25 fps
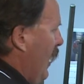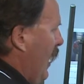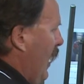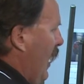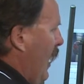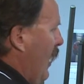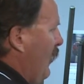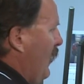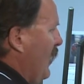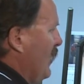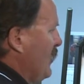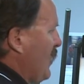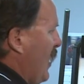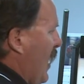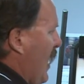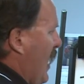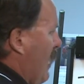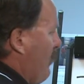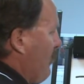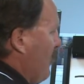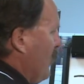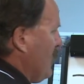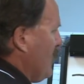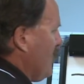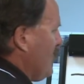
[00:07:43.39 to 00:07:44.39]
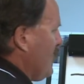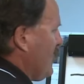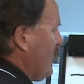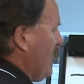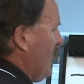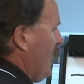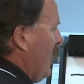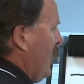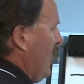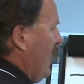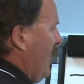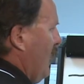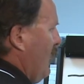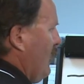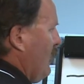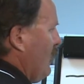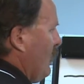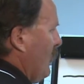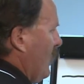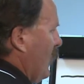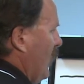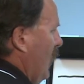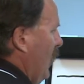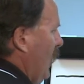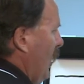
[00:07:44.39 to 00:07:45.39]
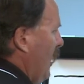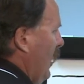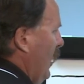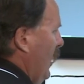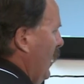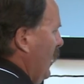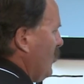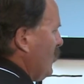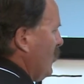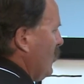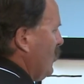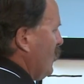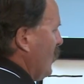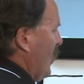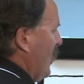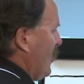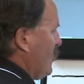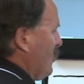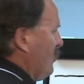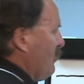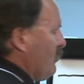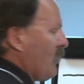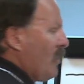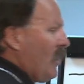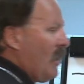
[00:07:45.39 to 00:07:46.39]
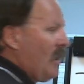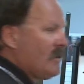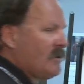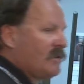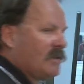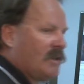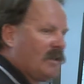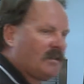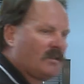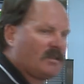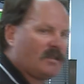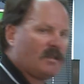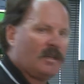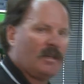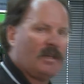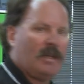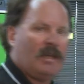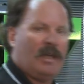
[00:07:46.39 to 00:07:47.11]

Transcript: And this happens during each injection process.